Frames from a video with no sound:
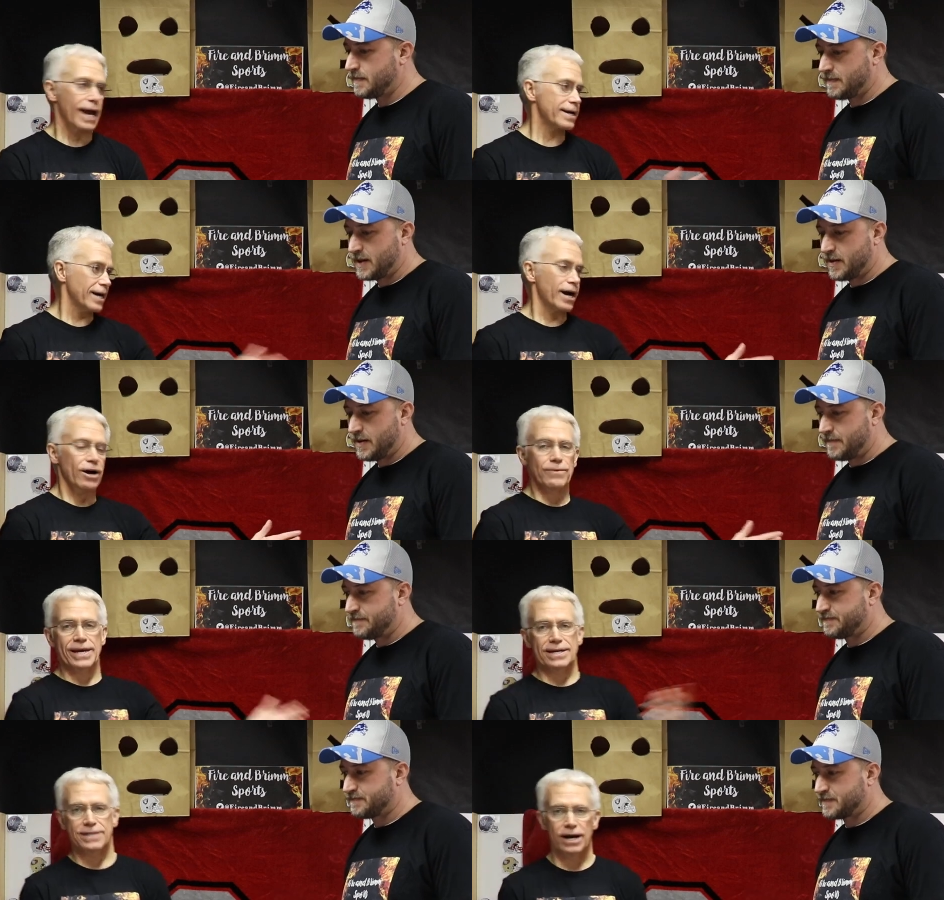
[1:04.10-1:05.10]
Speaker 1: got Carl,
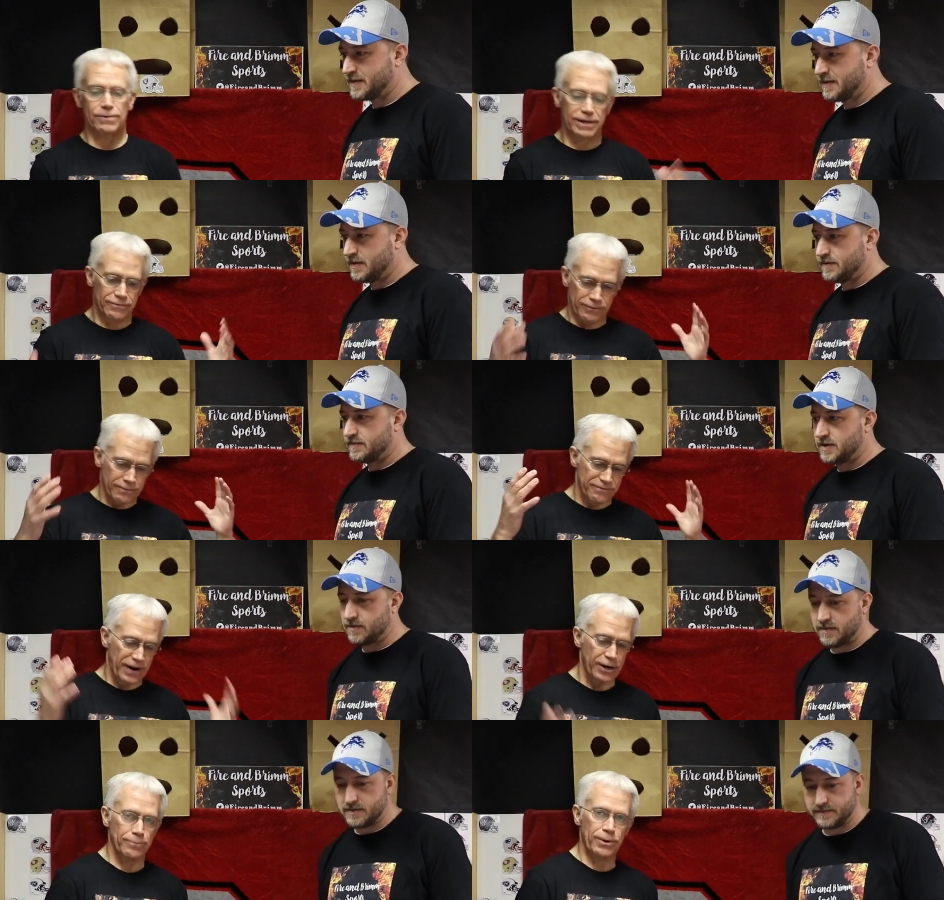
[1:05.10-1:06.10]
we got Doug, we're from
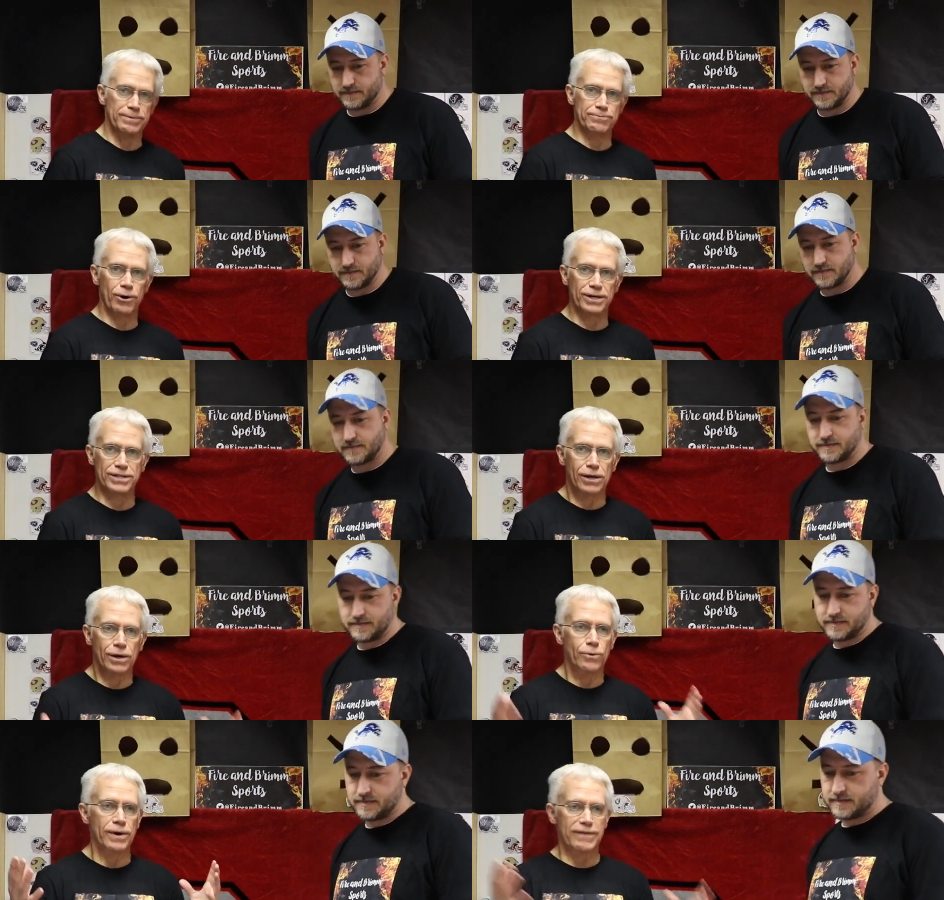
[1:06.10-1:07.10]
Fire and Brimm Sports.
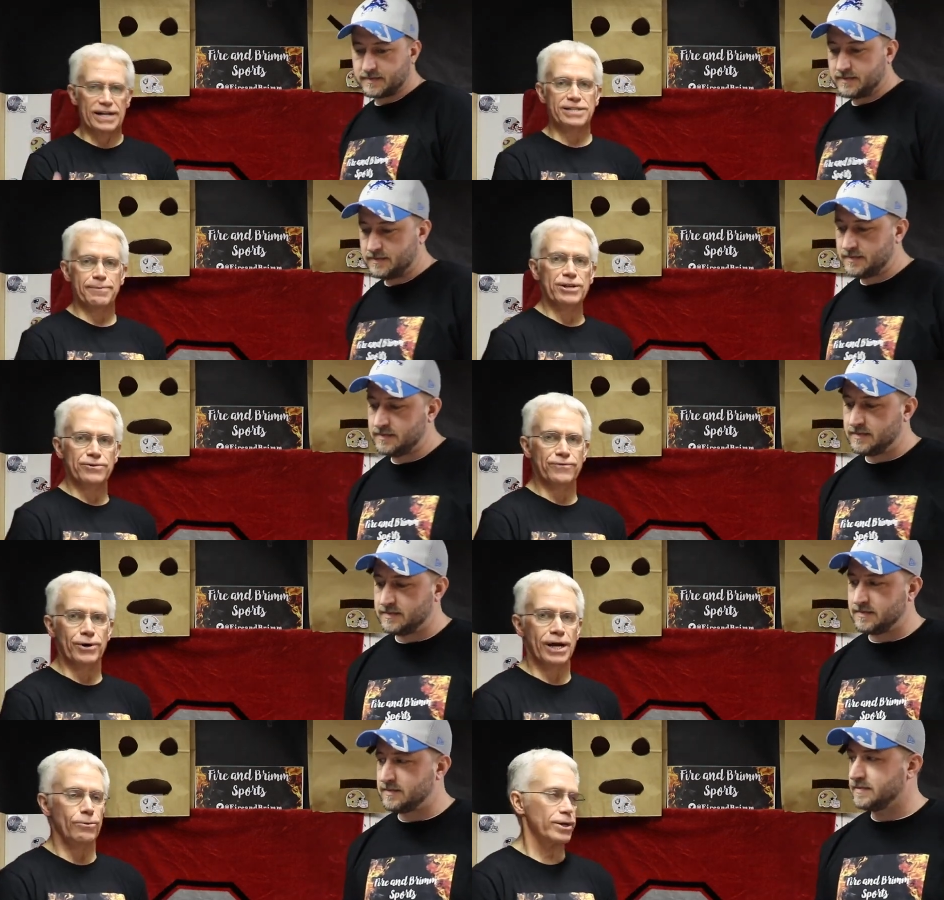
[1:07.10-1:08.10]
We've got a special
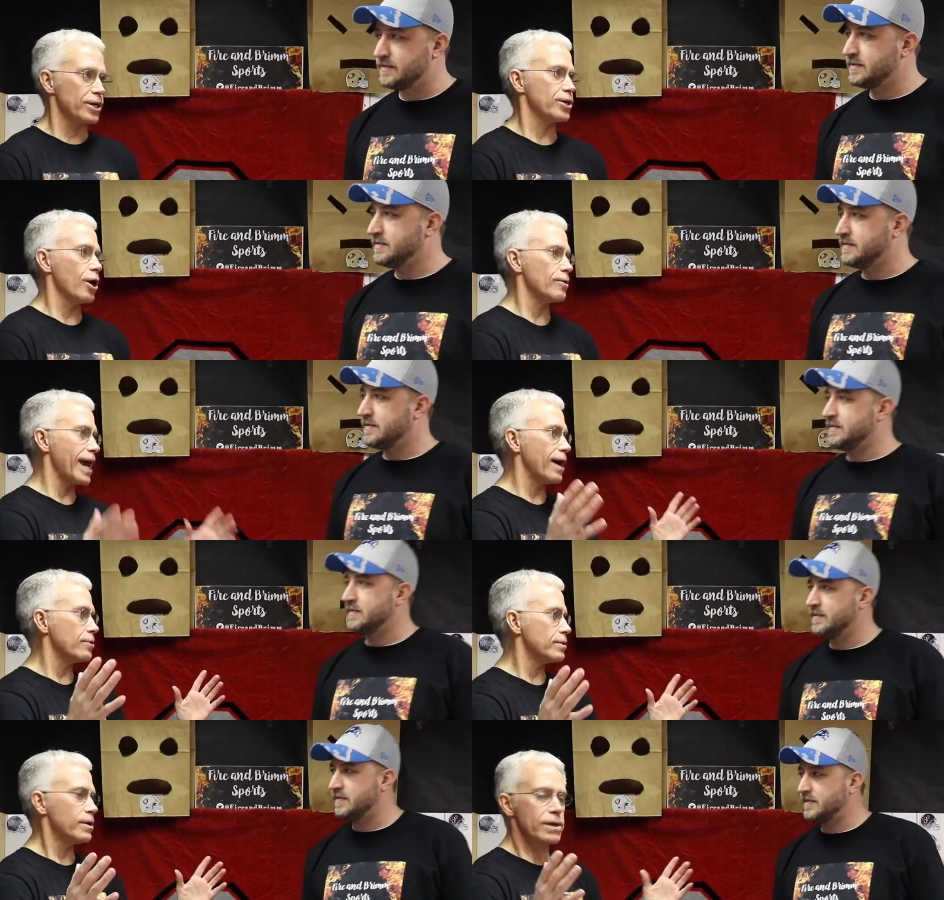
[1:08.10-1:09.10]
for you. We're going to go
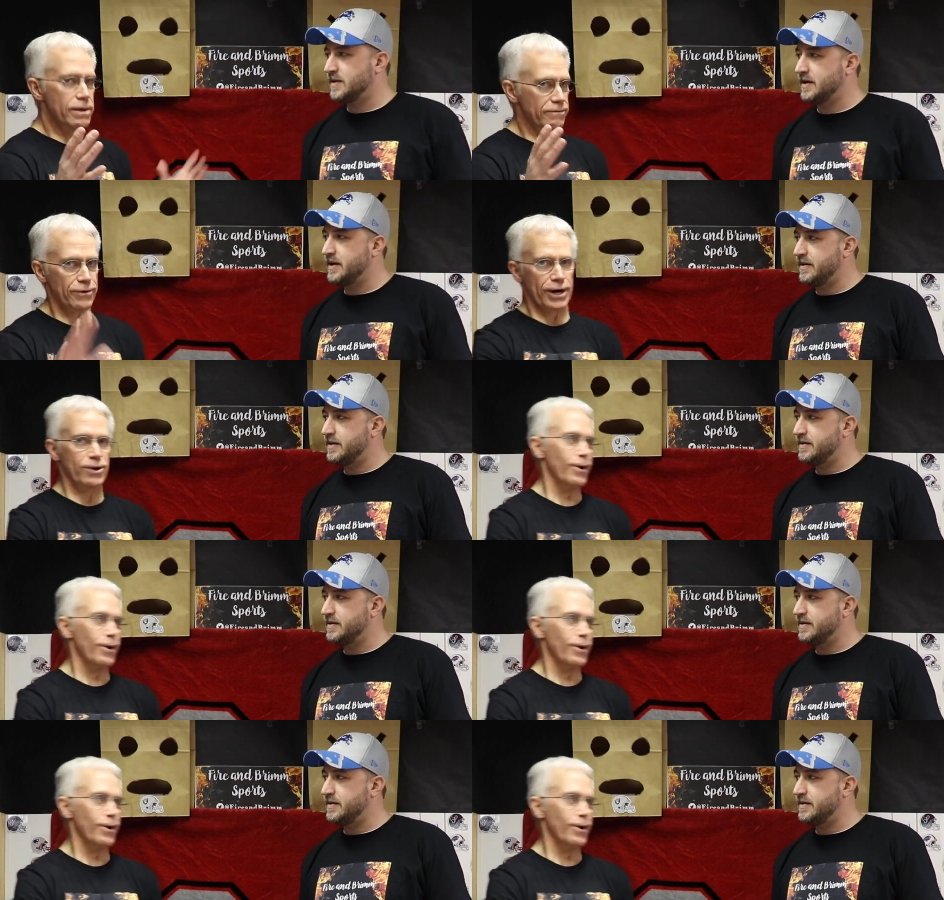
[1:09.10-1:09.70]
down very